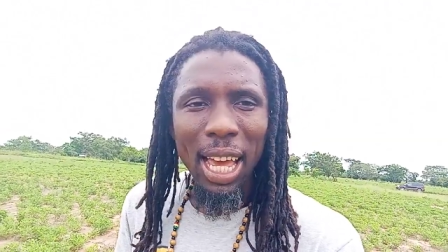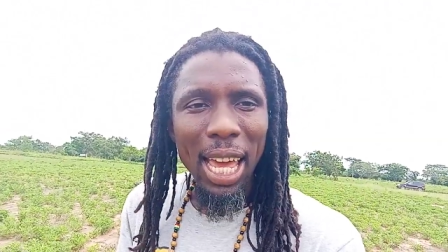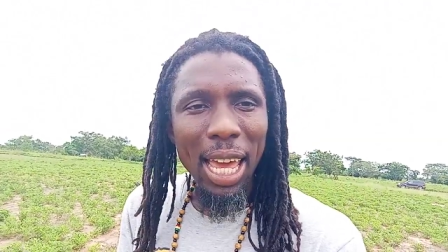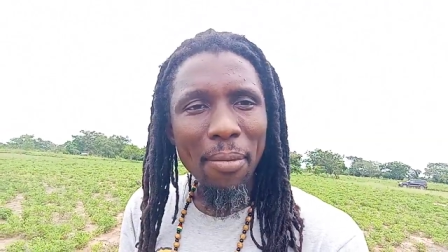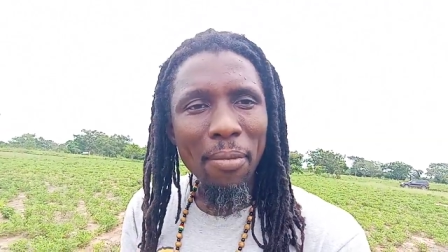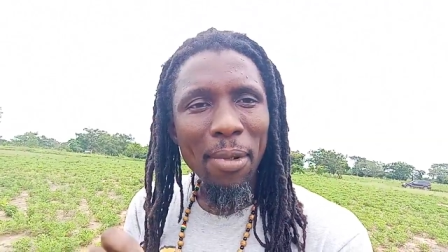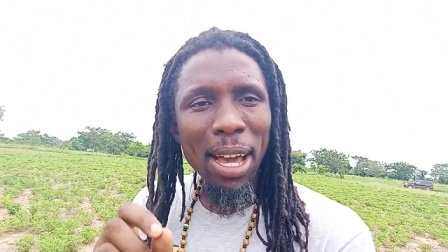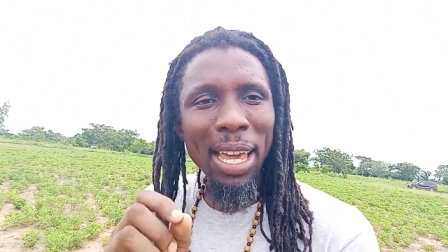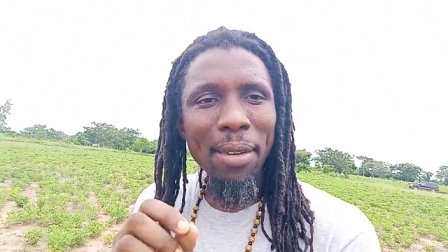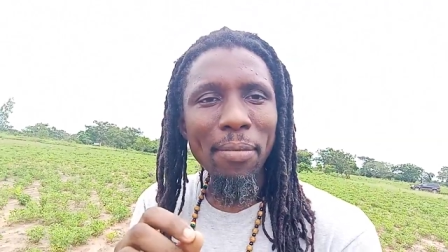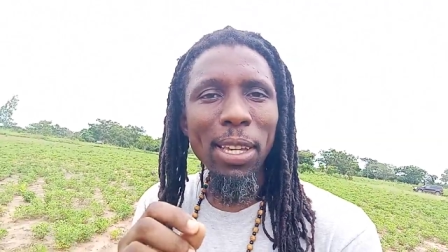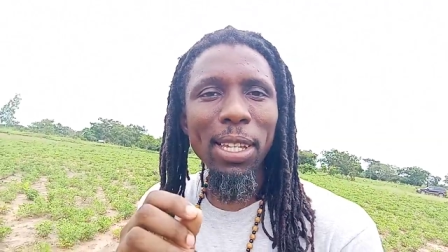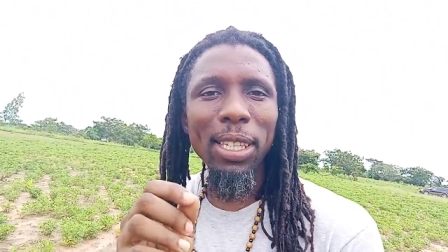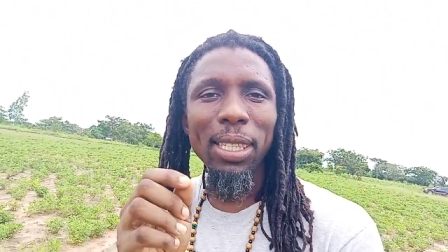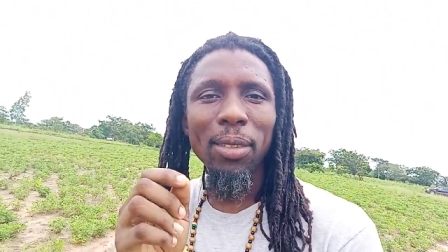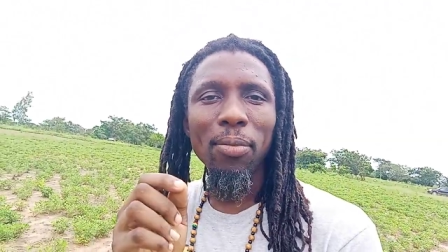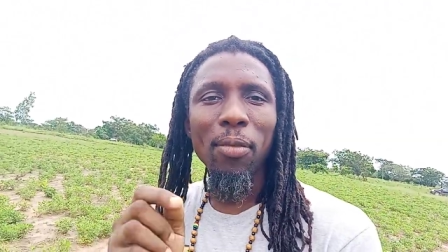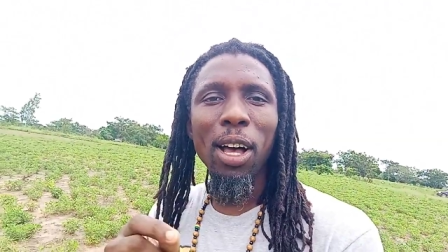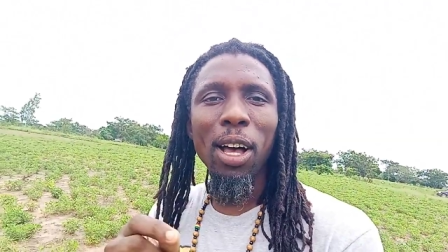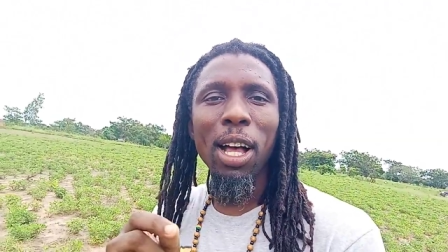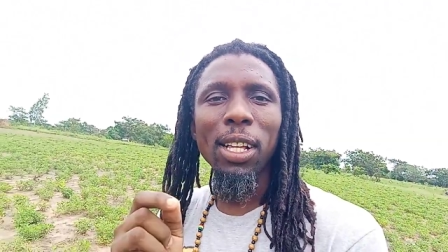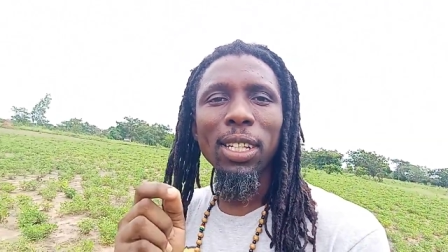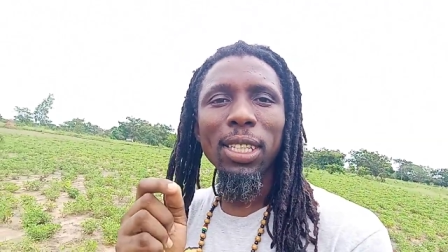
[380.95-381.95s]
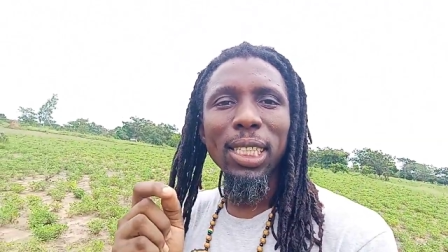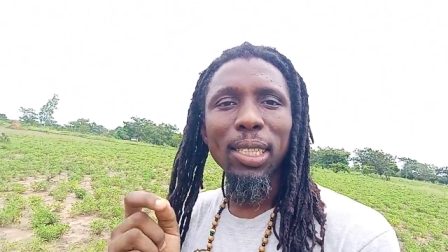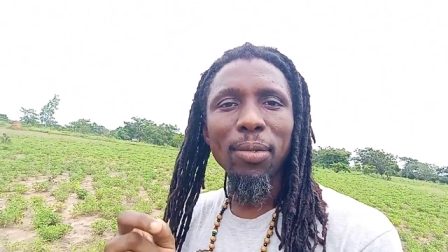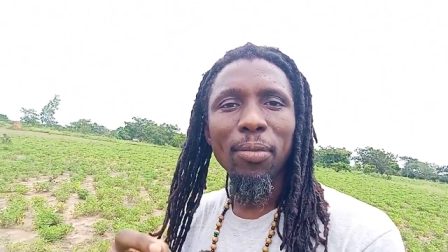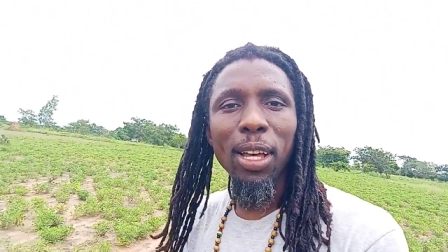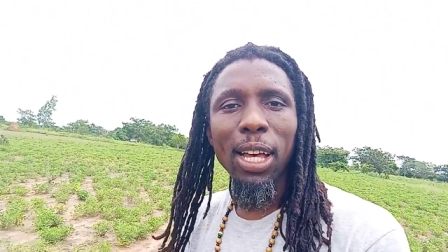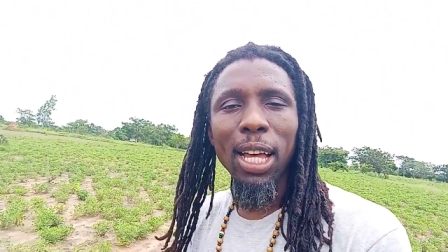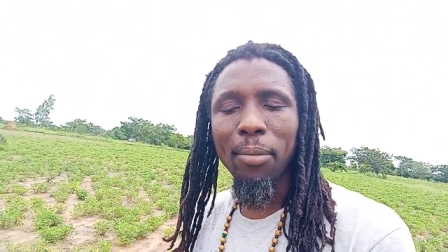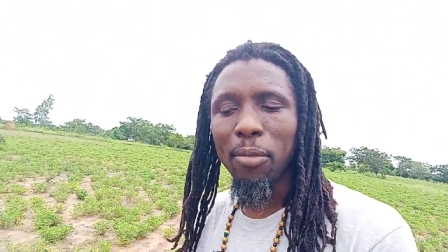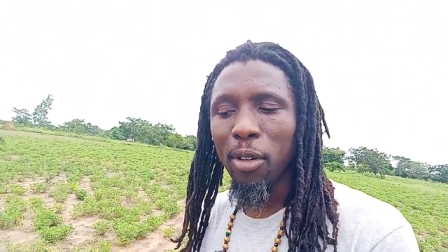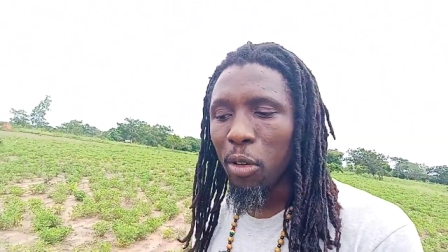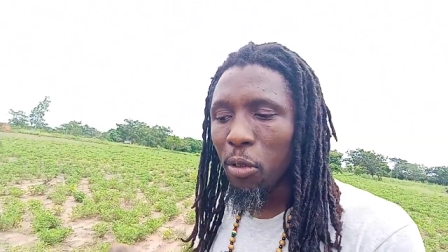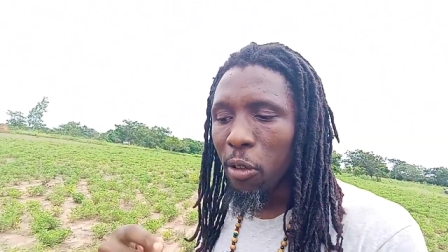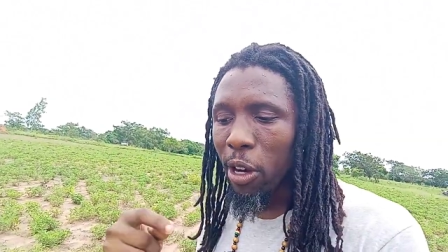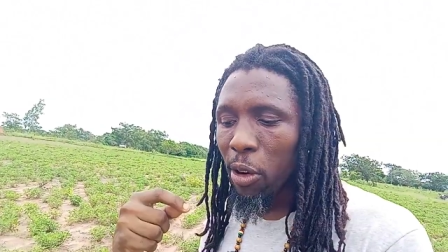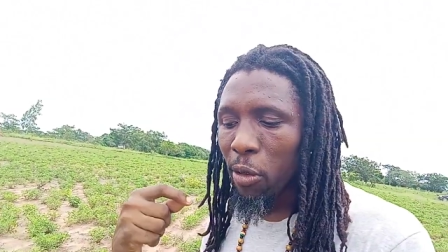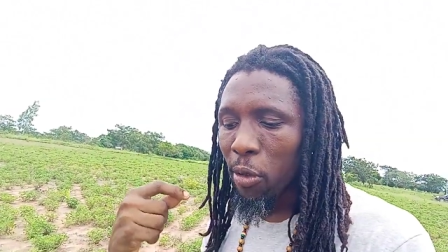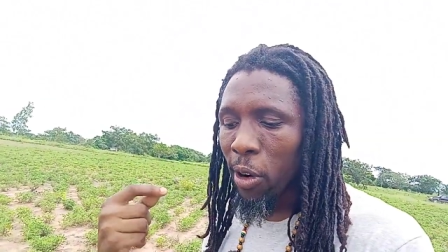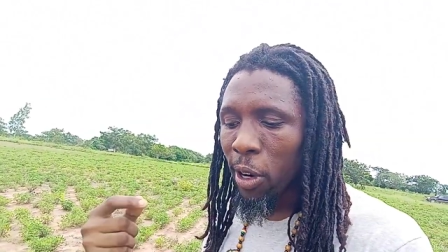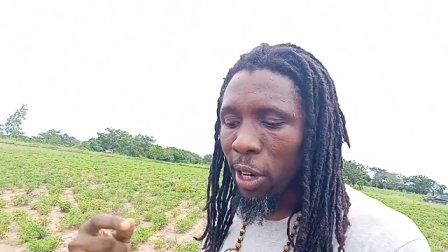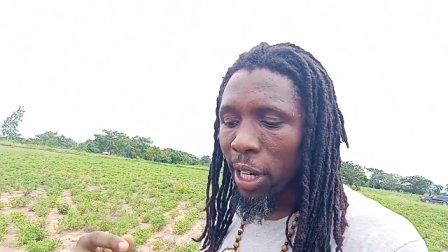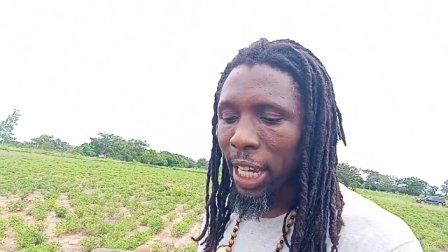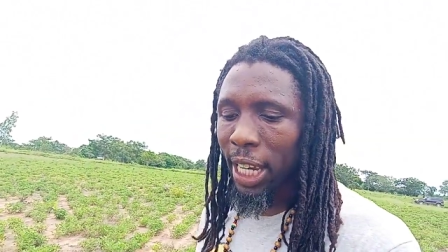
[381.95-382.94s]
It might be small, but
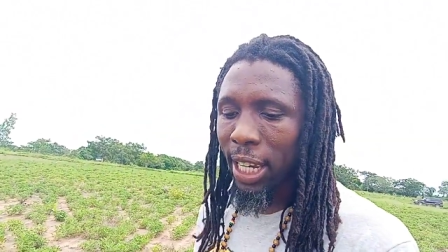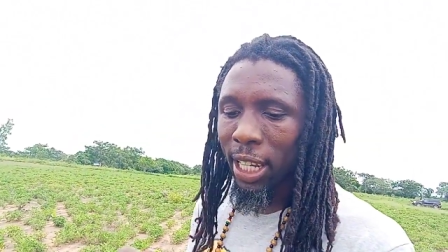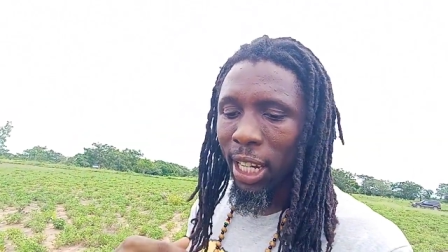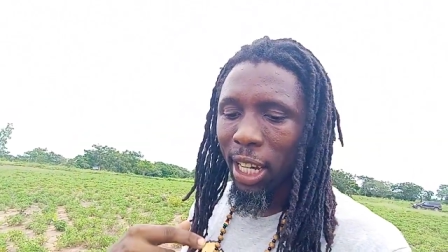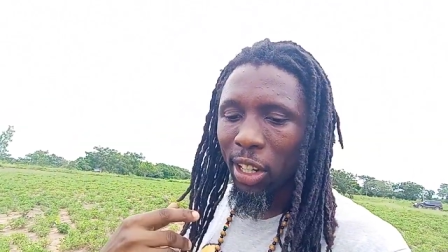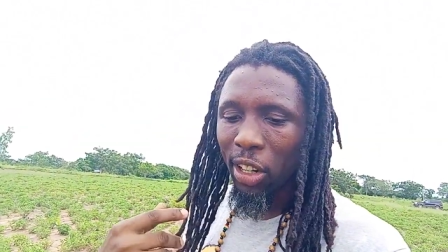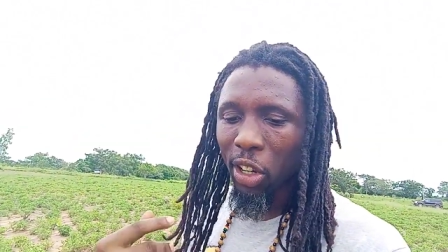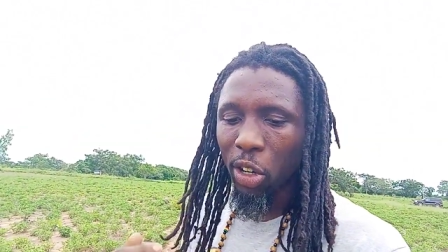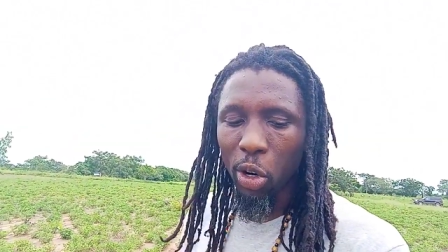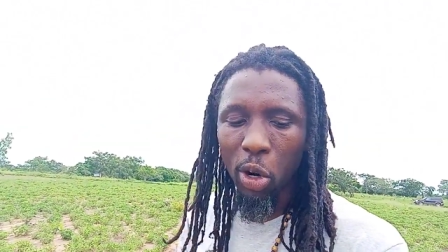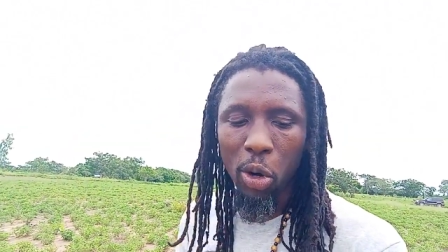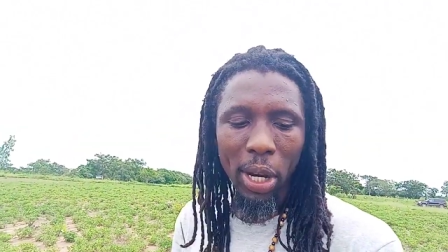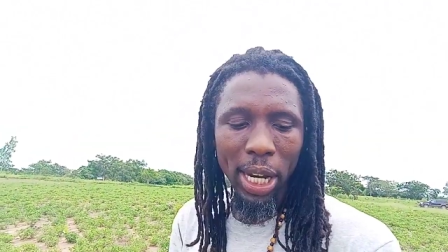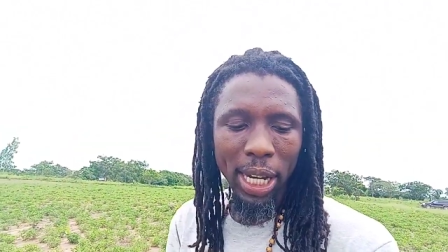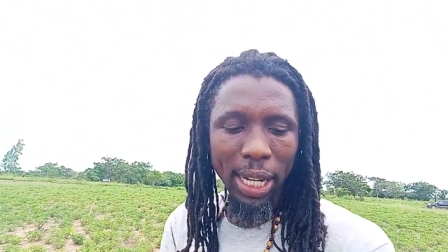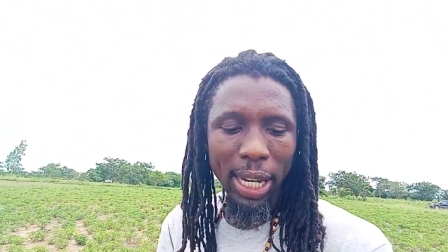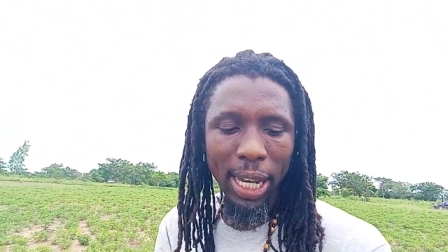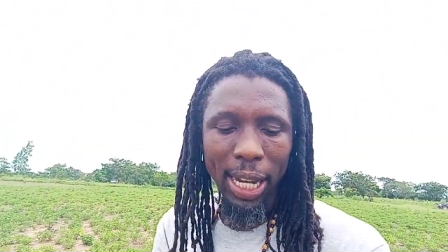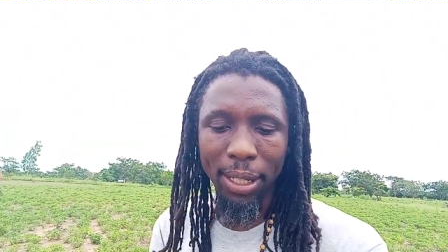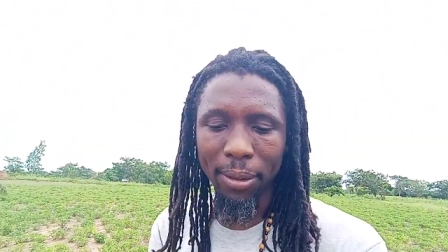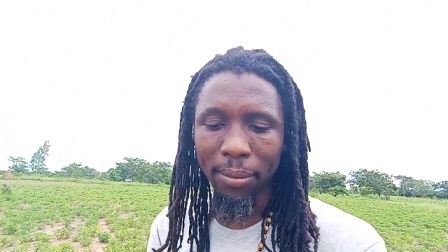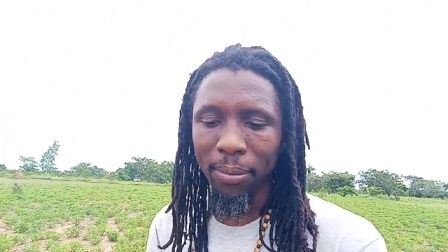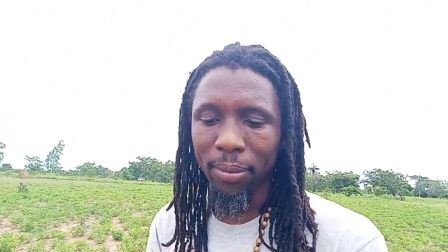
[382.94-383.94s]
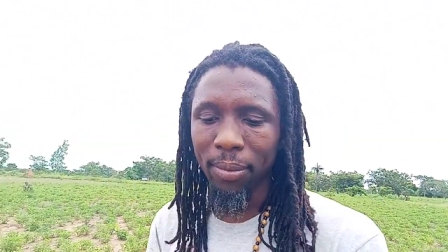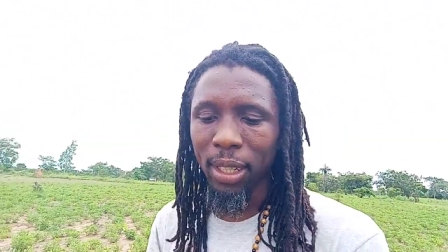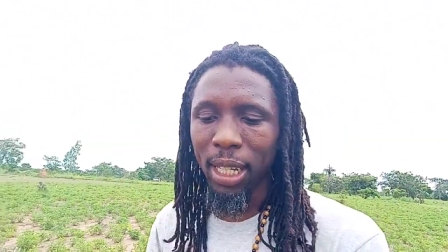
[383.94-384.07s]
we're working on growing that.